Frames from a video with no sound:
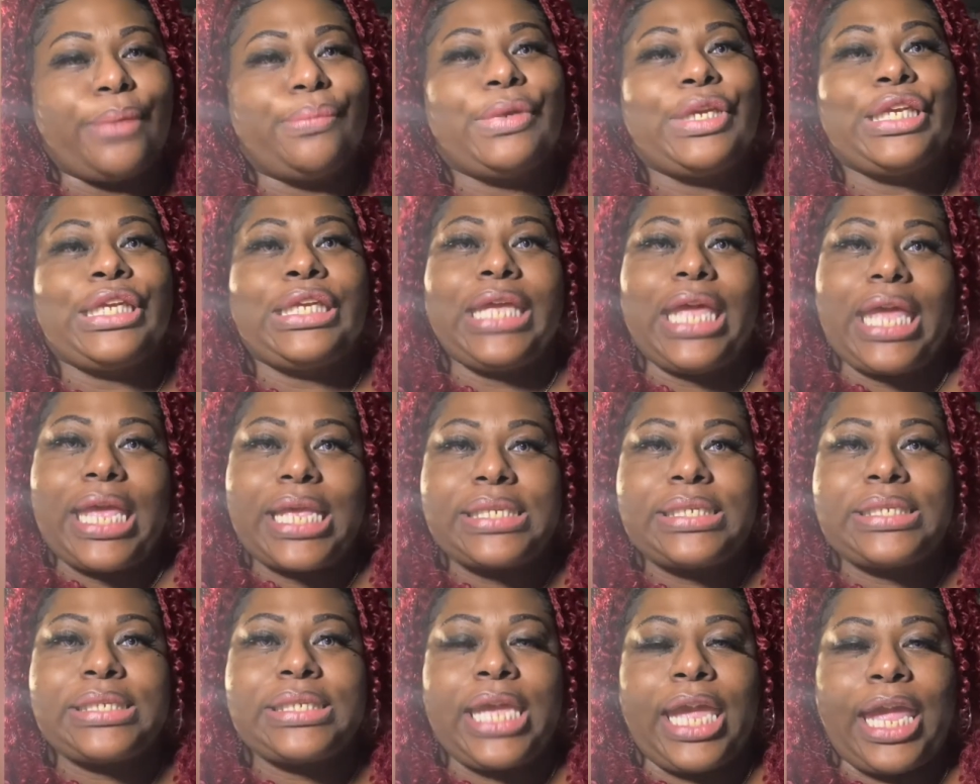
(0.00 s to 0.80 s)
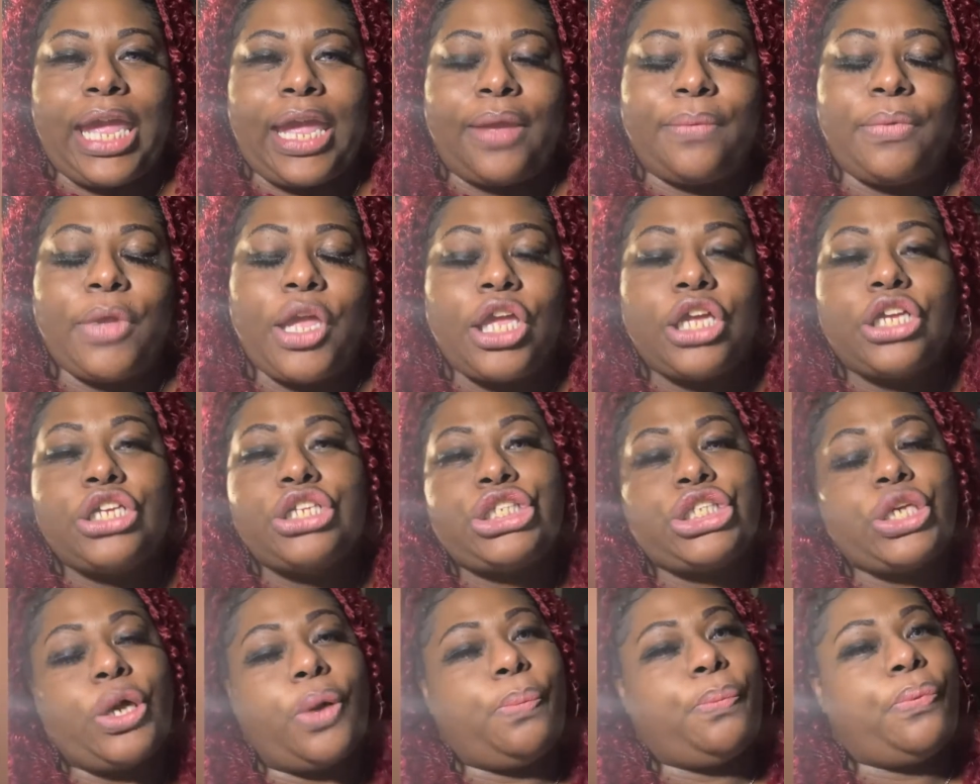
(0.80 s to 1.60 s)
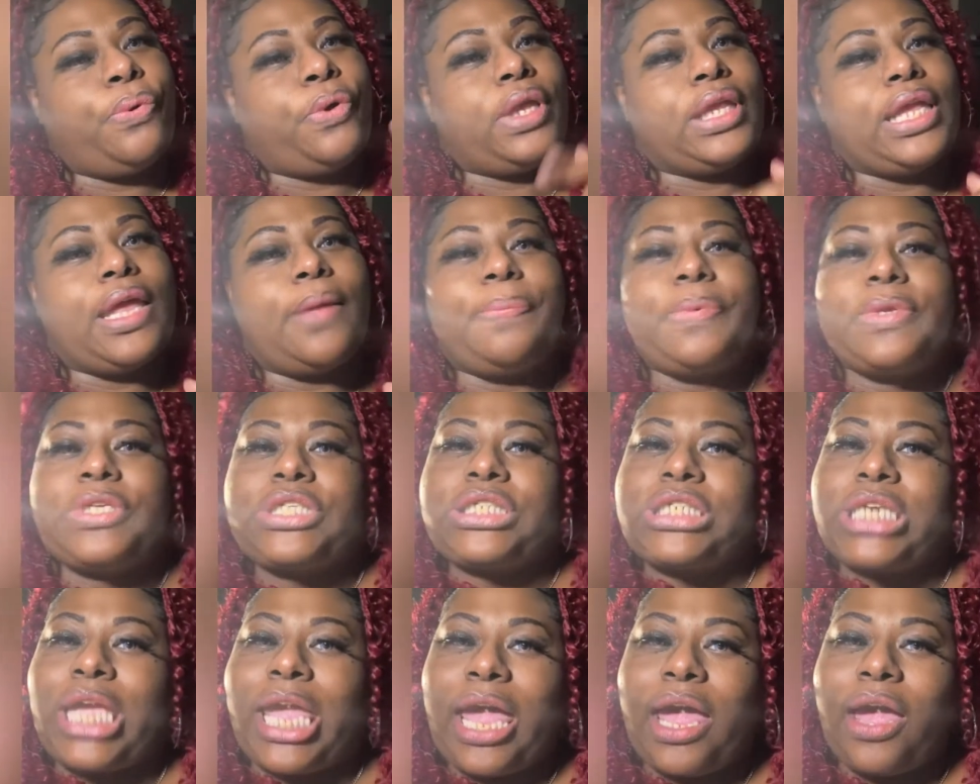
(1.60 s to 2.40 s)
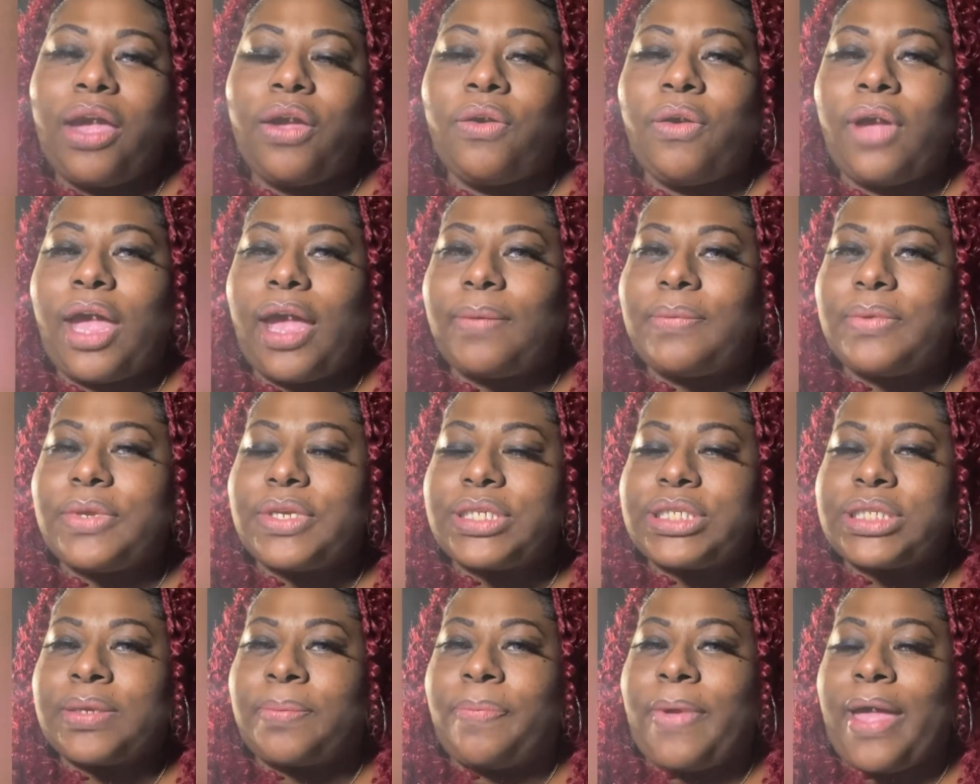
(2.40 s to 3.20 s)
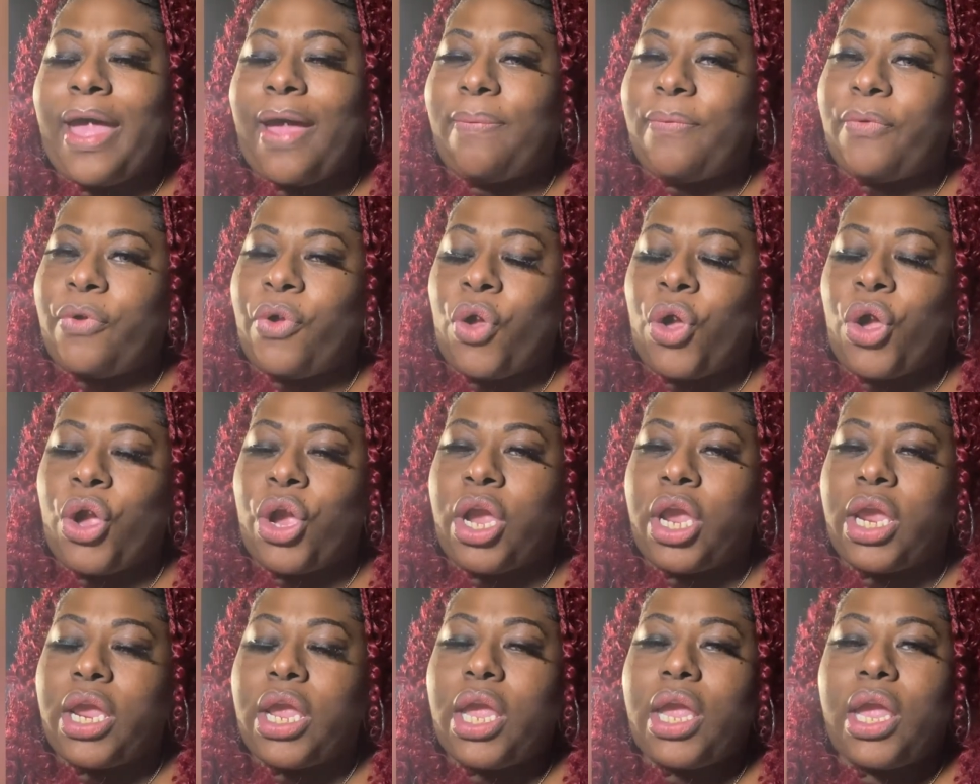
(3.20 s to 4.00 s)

Yes, scammed. So pull up a chair, grab you some popcorn,